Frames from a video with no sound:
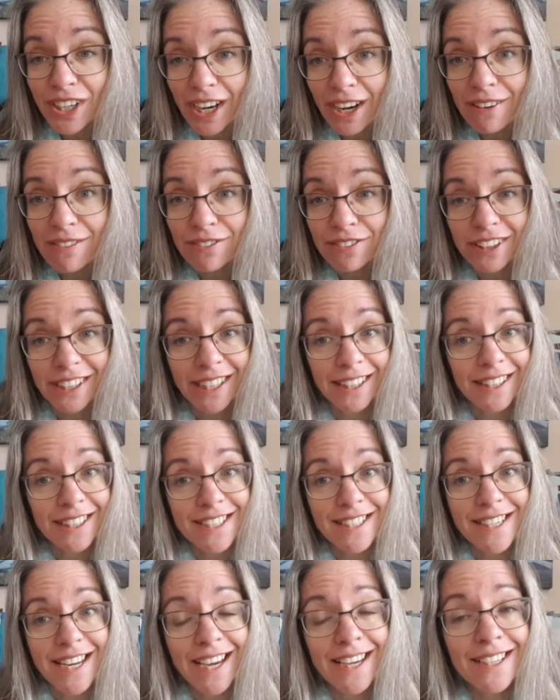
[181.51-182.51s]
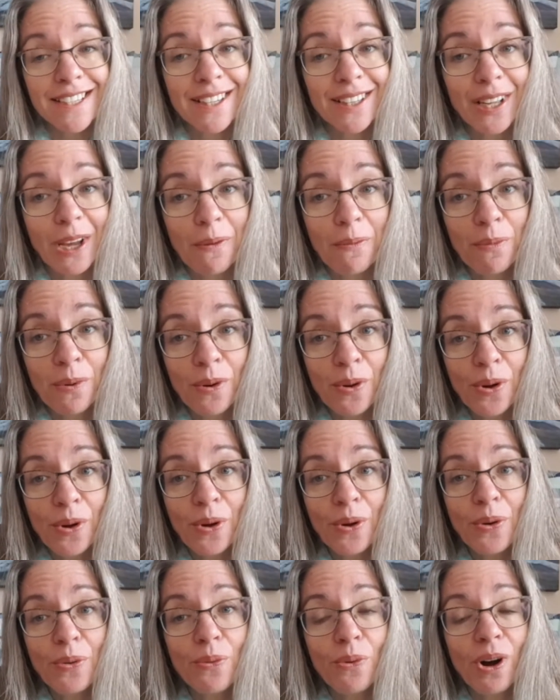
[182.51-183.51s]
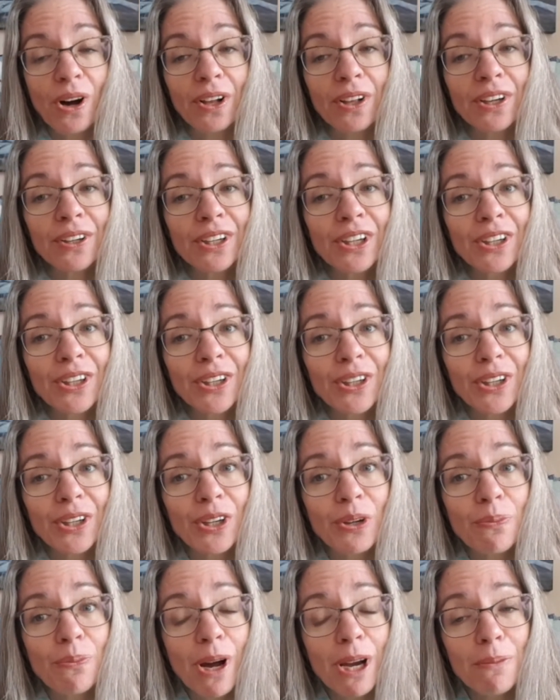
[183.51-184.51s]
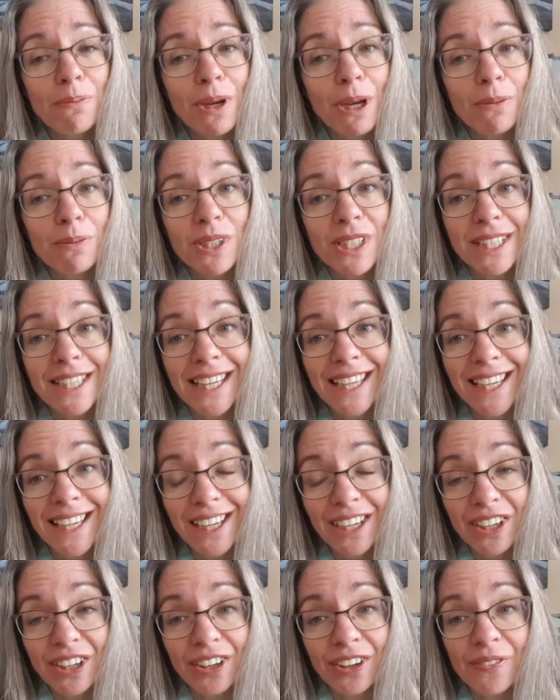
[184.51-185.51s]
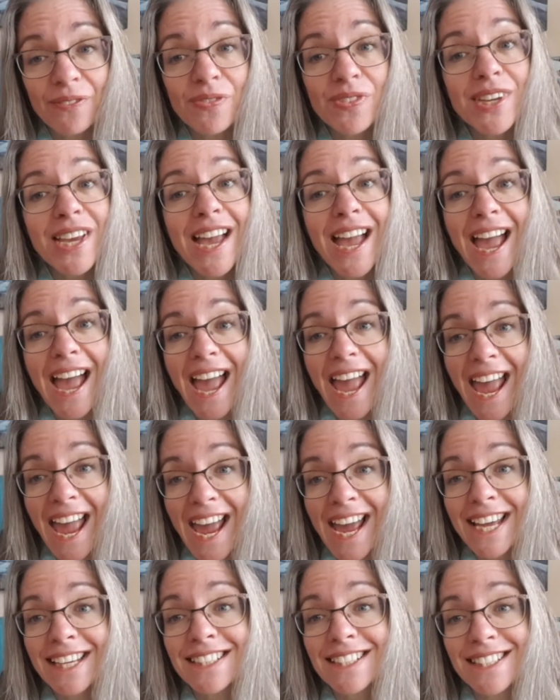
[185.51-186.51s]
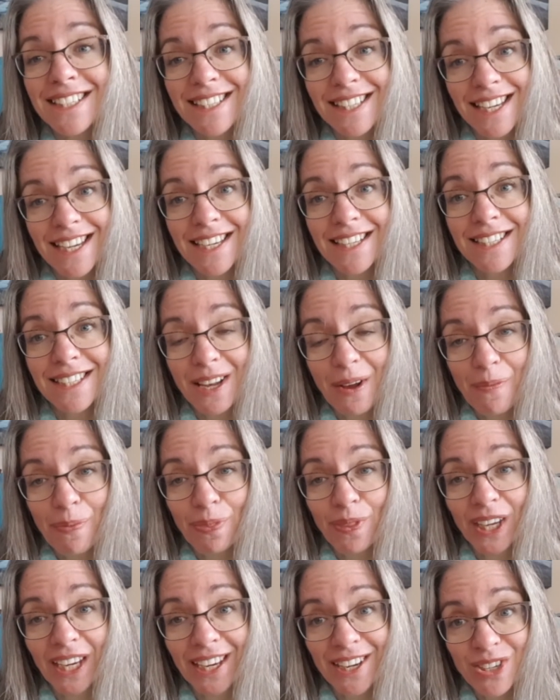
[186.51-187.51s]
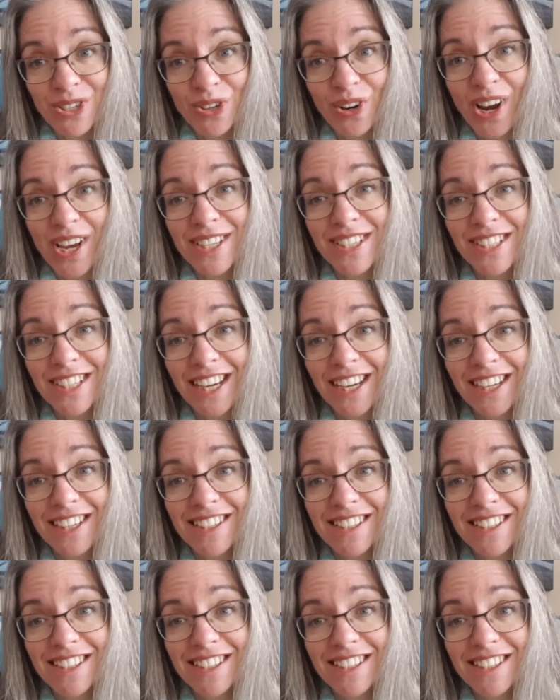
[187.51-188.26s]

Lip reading: carefully in this next clip. Well, you might be able to hear and see something interesting.